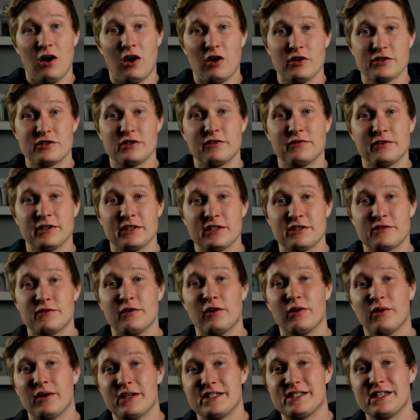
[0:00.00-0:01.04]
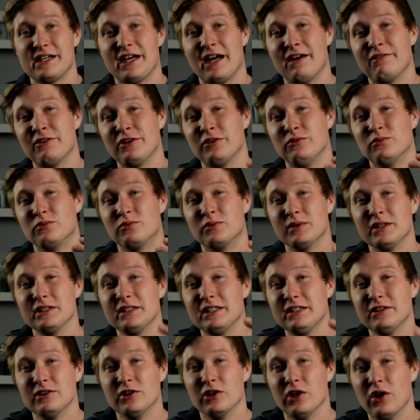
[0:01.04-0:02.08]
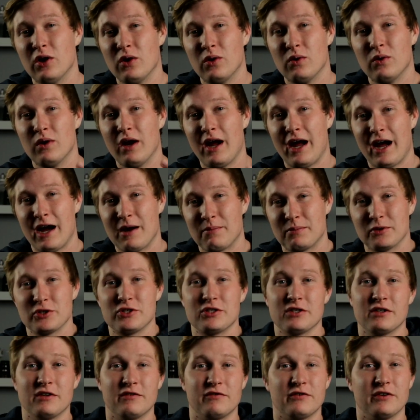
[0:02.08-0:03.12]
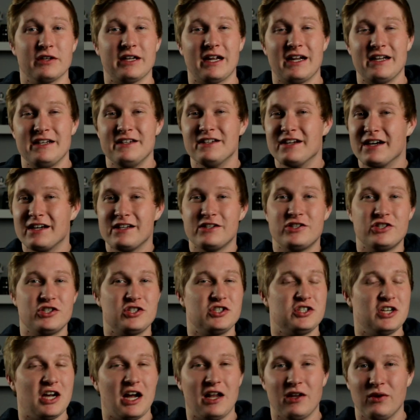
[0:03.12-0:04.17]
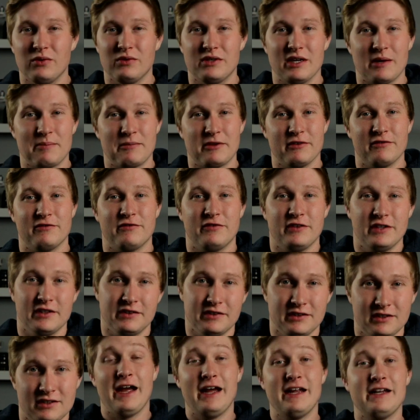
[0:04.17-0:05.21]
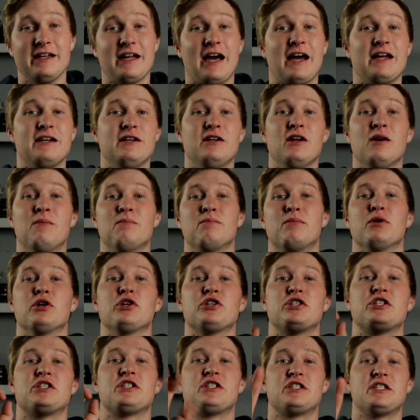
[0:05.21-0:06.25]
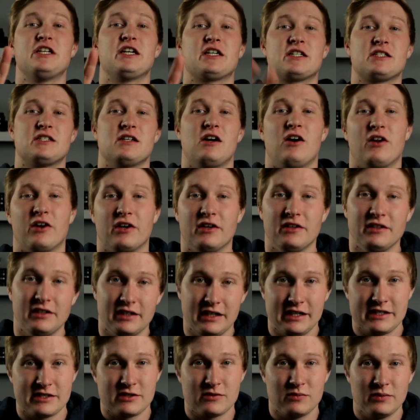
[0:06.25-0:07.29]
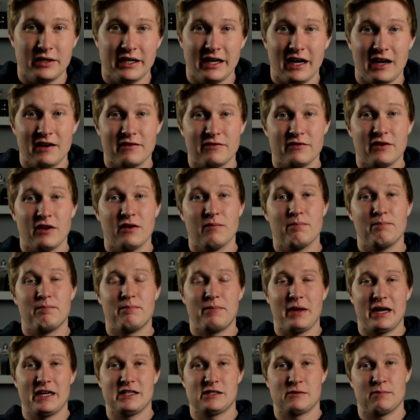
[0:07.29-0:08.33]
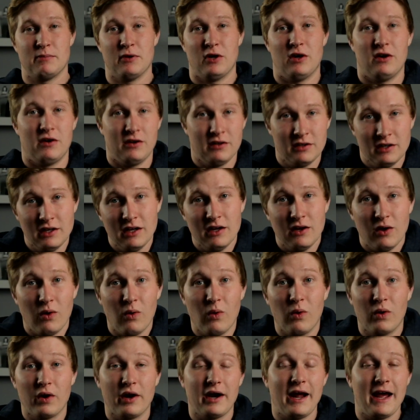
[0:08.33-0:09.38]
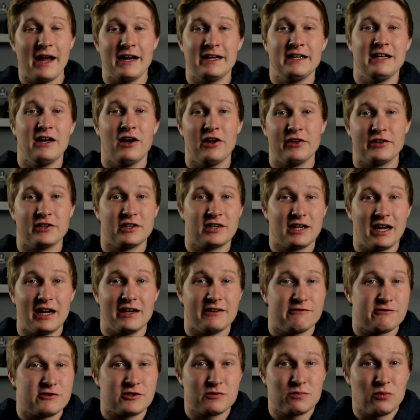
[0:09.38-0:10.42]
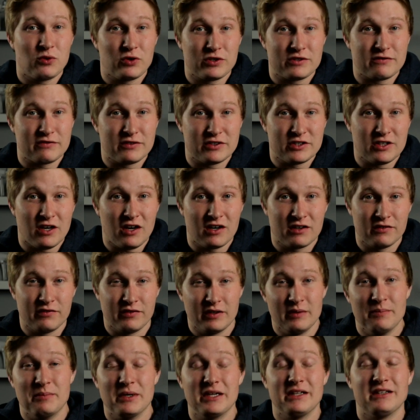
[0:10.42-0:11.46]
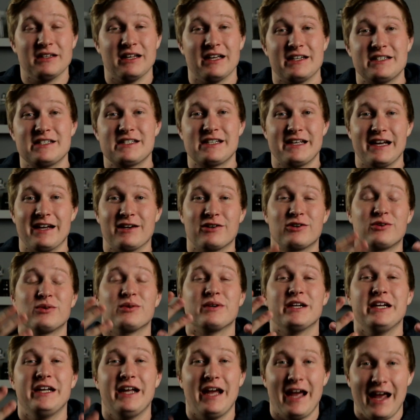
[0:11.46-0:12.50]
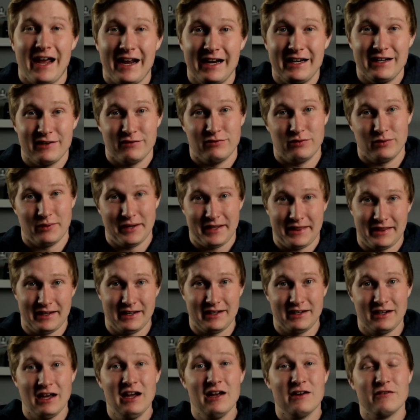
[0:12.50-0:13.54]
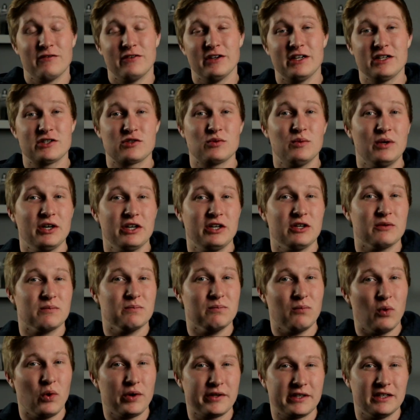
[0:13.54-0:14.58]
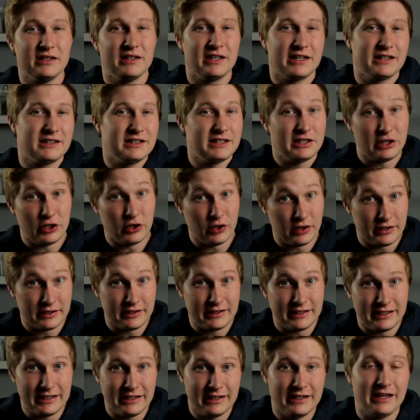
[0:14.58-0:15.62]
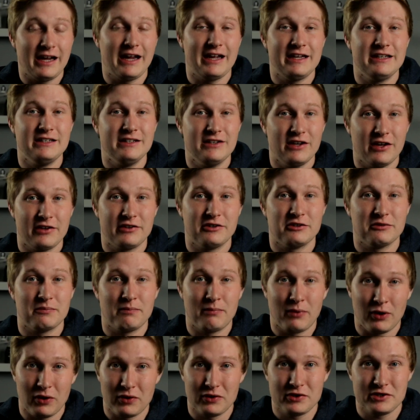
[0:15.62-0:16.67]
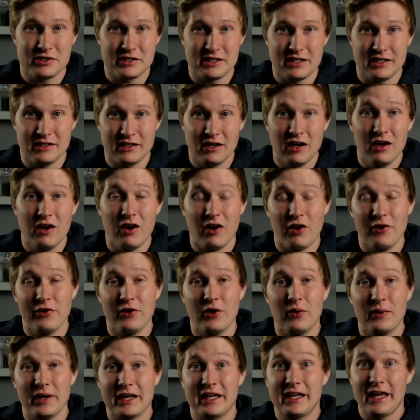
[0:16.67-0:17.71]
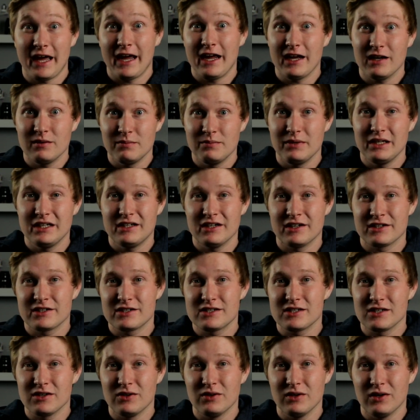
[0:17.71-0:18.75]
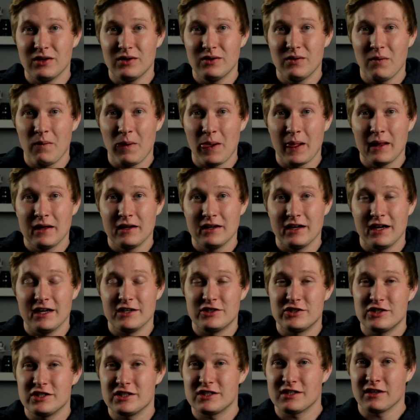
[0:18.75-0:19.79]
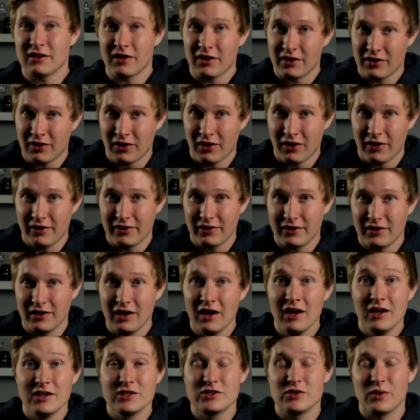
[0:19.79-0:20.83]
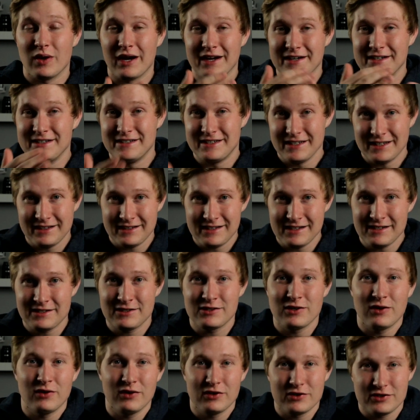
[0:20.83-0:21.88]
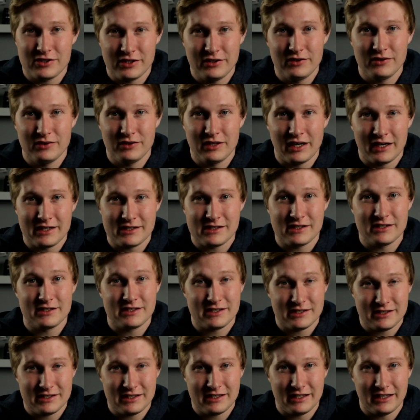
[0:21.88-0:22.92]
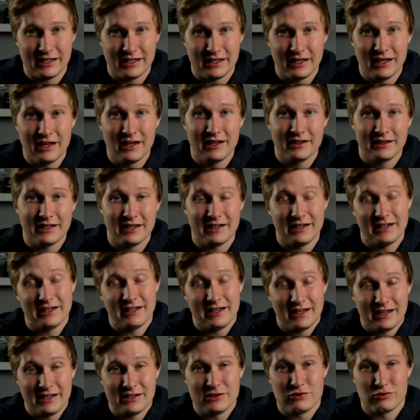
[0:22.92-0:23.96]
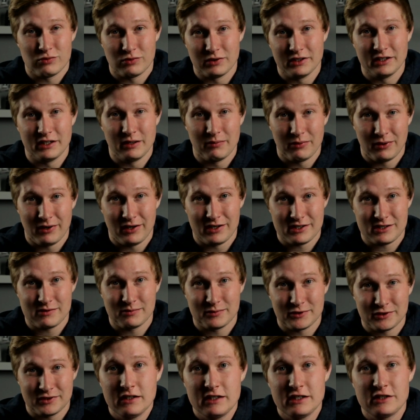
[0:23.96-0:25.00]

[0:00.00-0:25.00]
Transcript: Also for this photo, I'd say have a really low aperture for that nice shallow depth of field. And at number 6 on our list, we have baseball, or any other kind of sports photography, but let's get creative with it. For this one, you're more than likely gonna need another person, although it can be done solo. It's just a lot harder. So I did this solo so you guys could see that it is really possible.